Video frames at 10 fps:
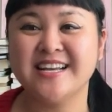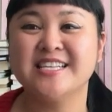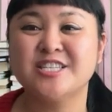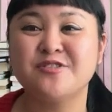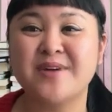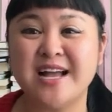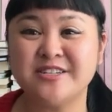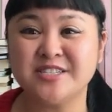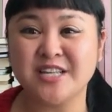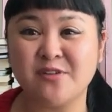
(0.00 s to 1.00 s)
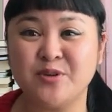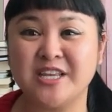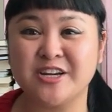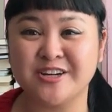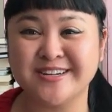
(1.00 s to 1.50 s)
Surround yourself with
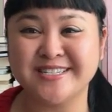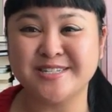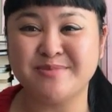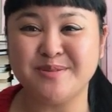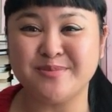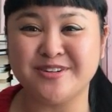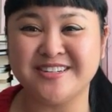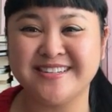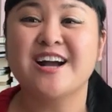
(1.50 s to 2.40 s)
encouraging people.